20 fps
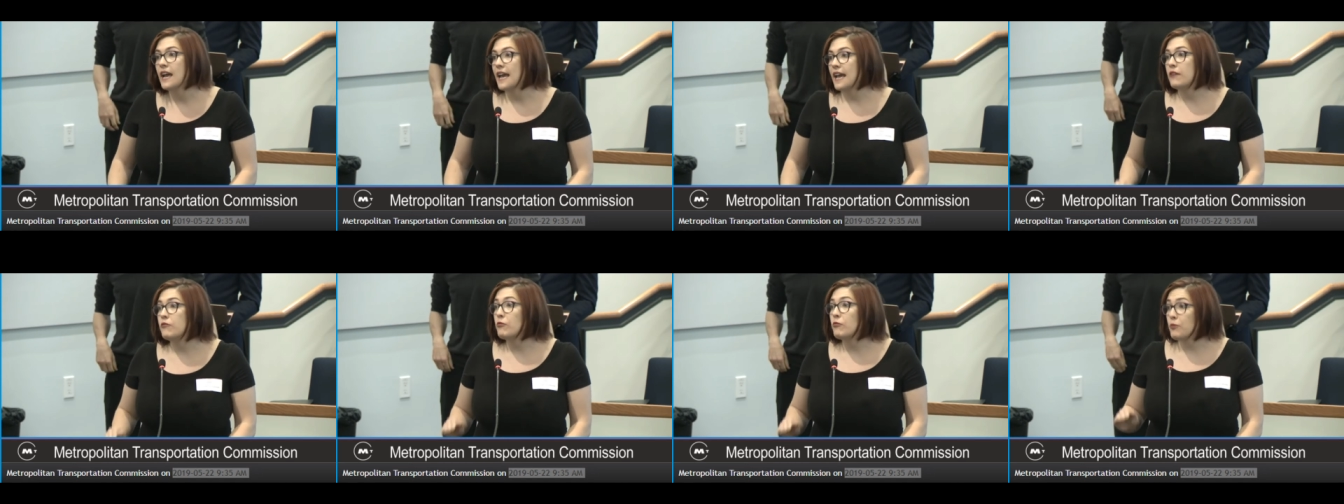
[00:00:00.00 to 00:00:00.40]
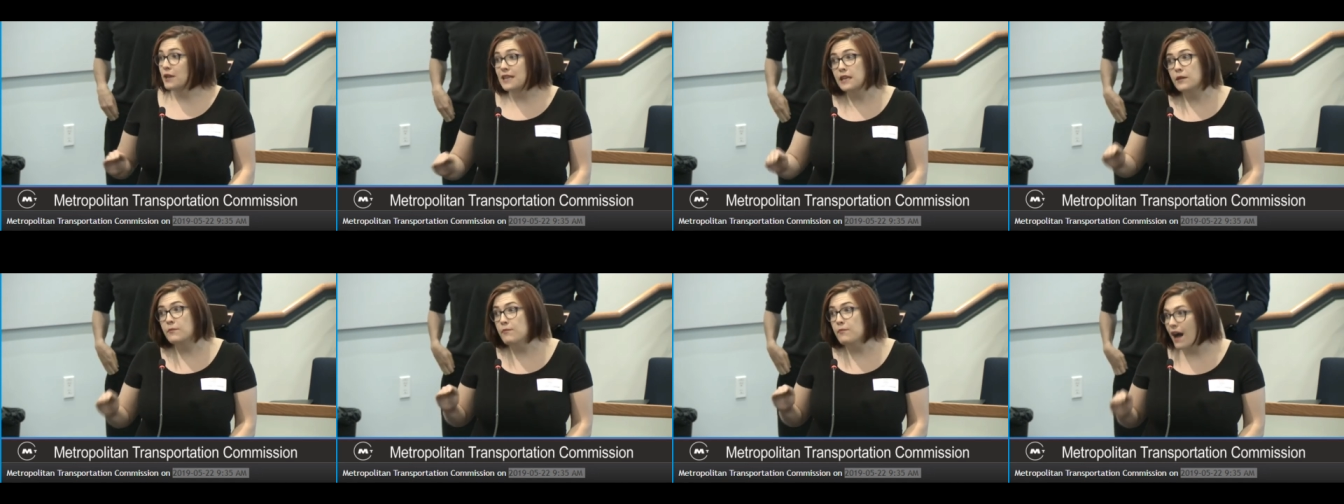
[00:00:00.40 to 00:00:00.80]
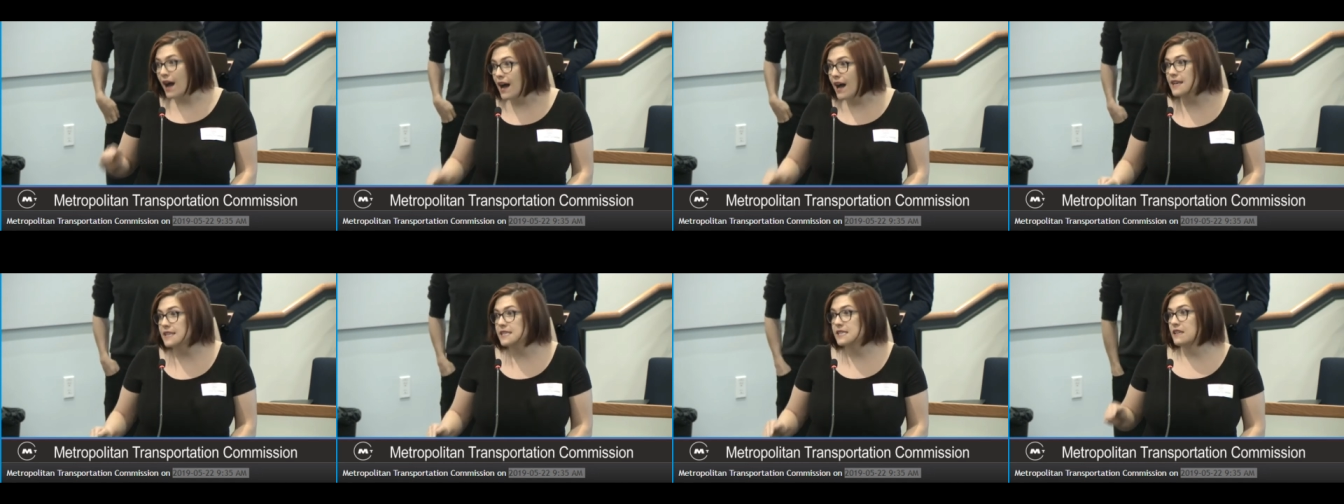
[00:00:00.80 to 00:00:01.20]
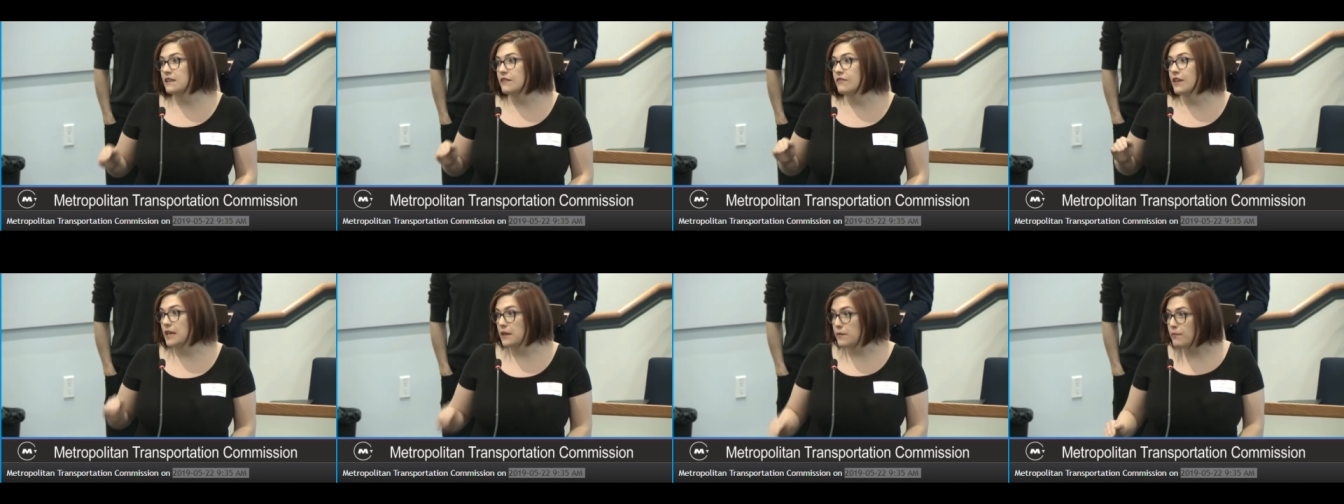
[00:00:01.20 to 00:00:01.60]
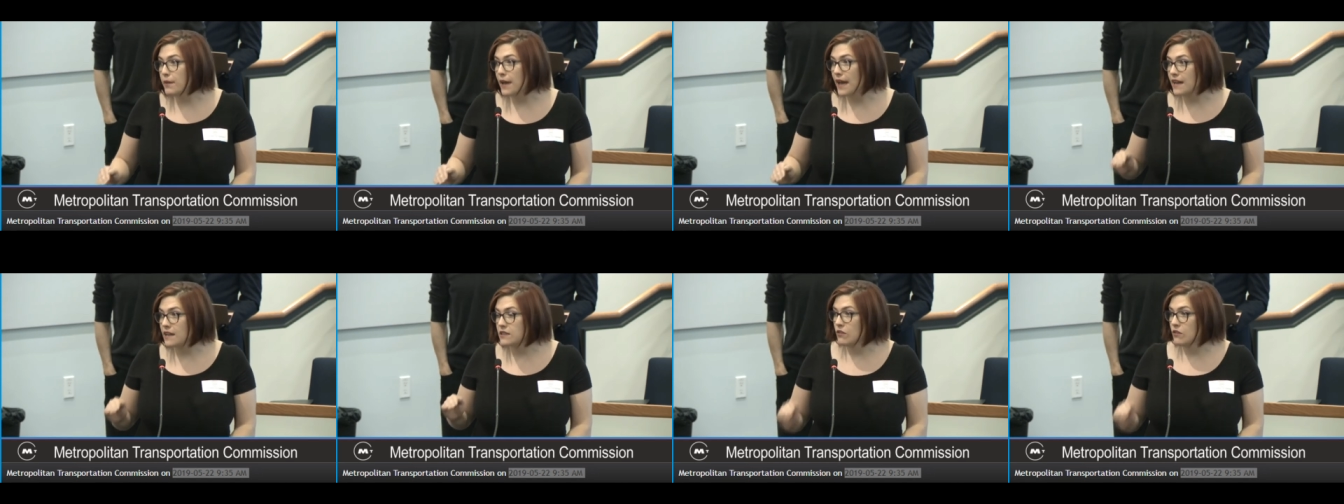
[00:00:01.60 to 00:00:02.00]
a really positive
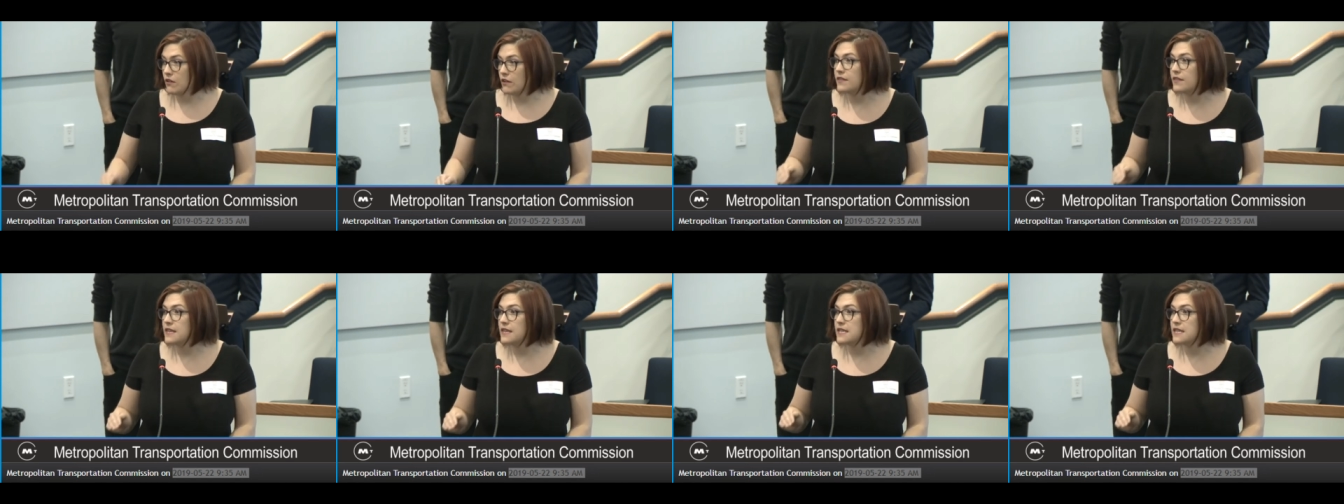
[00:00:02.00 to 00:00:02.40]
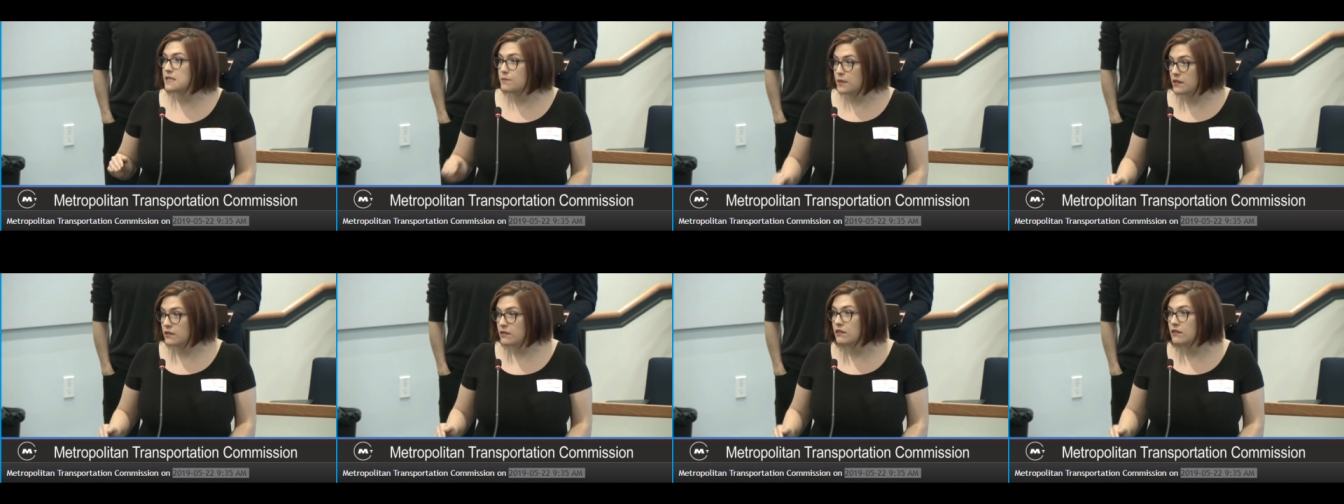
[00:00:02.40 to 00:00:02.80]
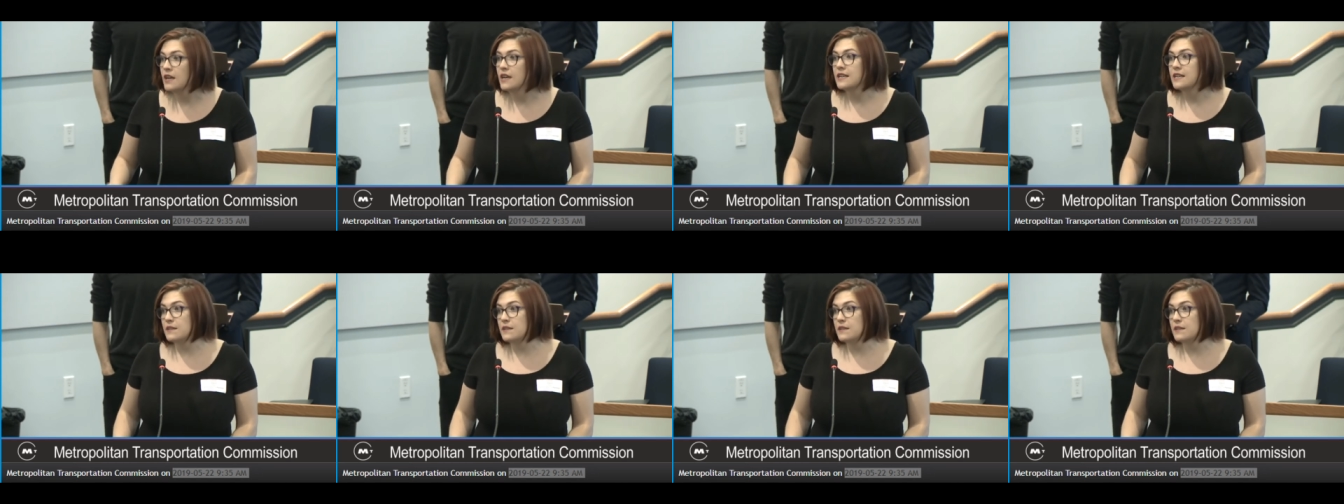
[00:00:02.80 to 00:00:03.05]
impact on this bill